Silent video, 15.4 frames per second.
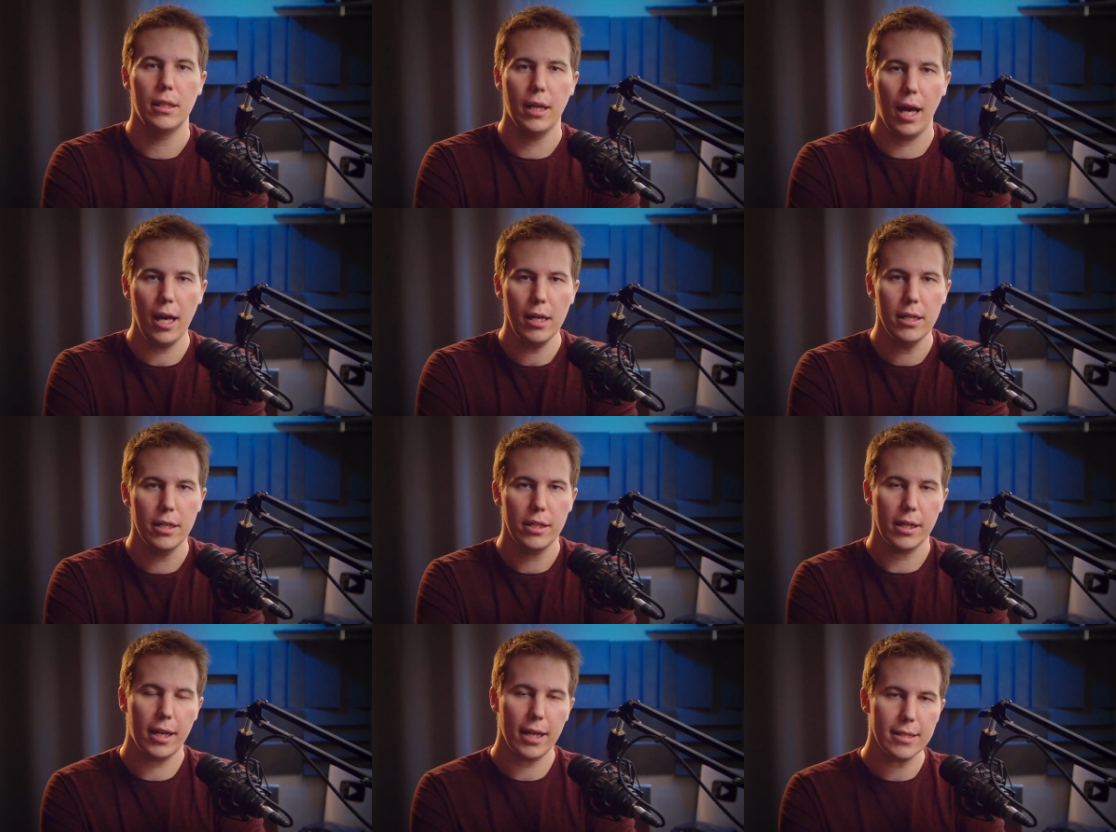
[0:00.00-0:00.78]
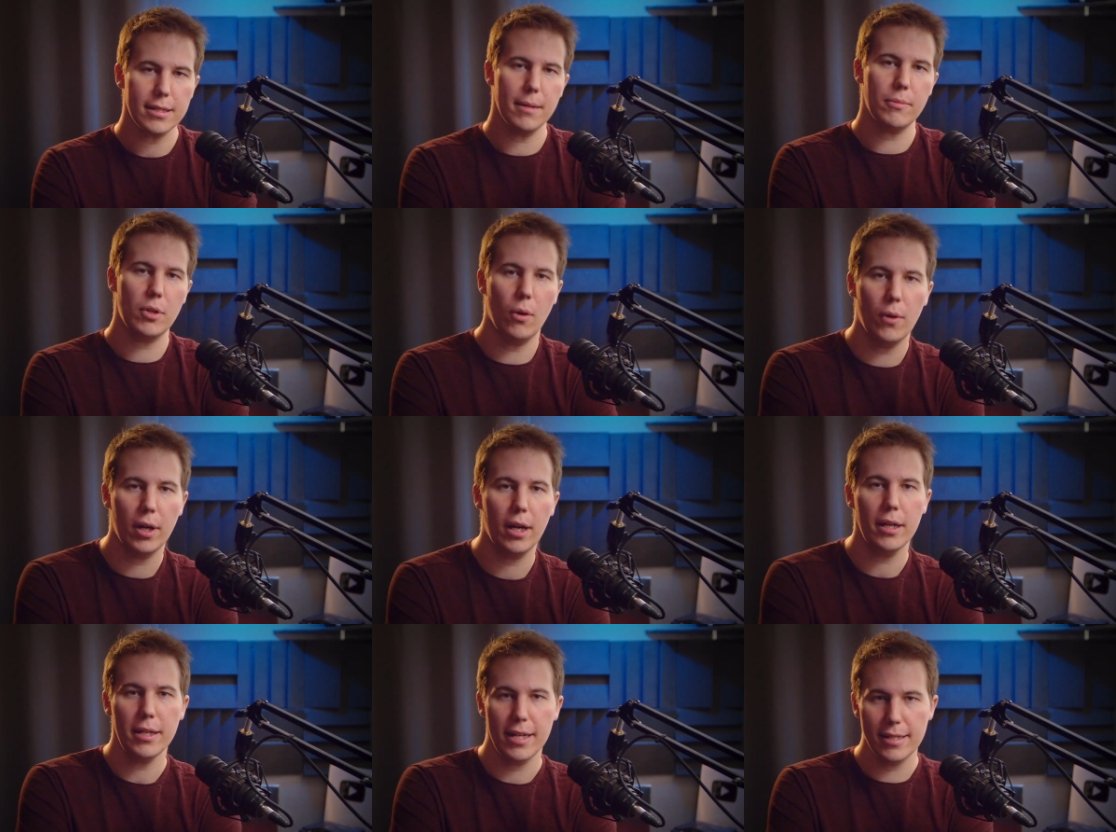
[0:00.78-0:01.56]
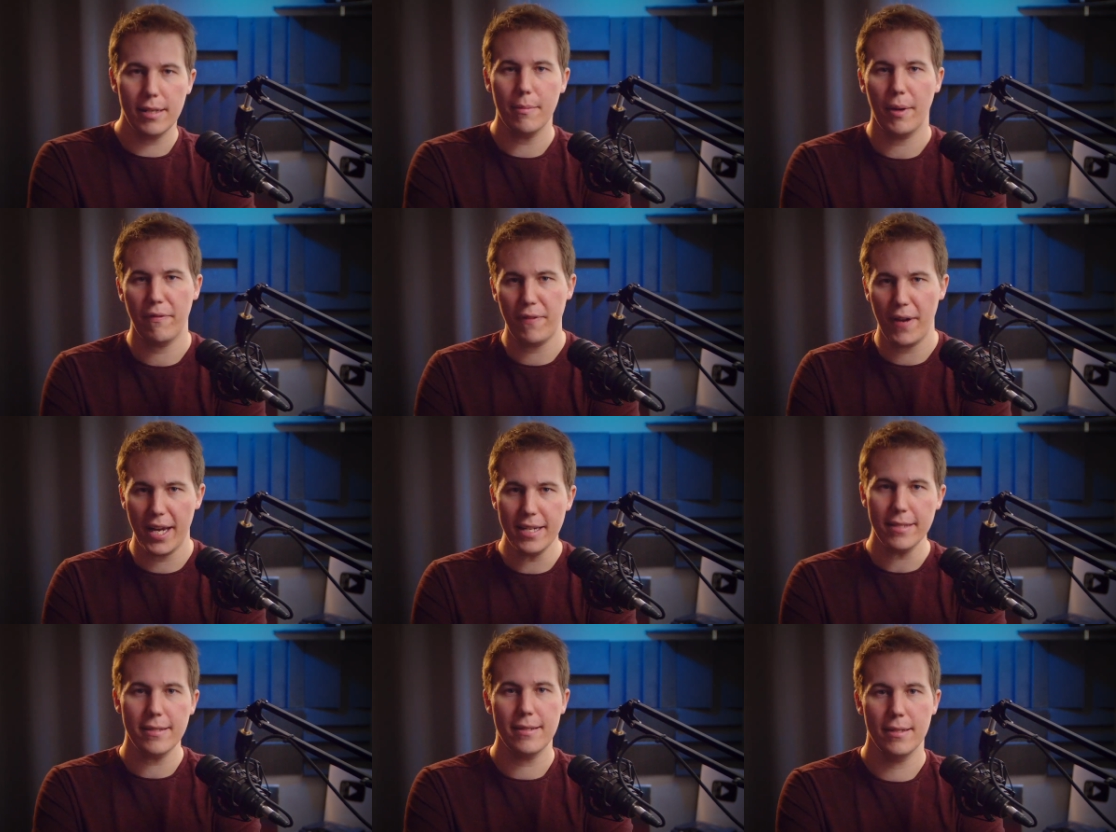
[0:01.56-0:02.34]
Huh? You got something going on? Is it my
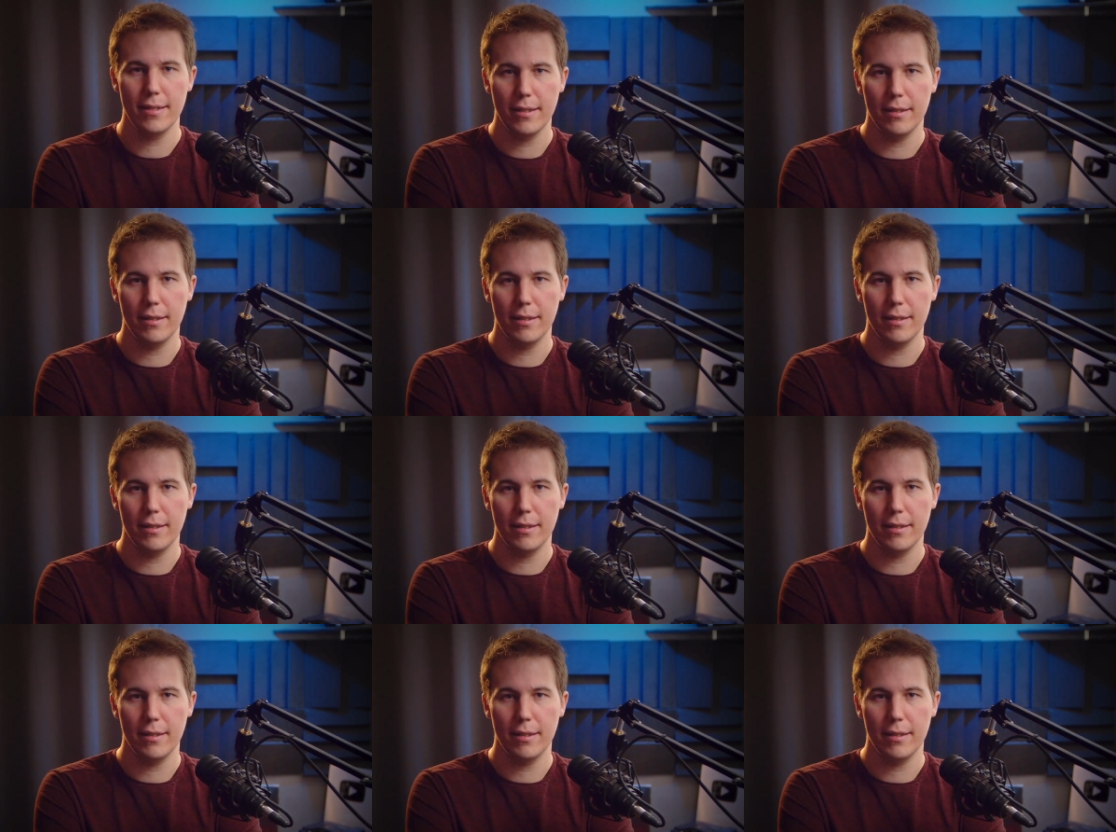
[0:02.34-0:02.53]
face?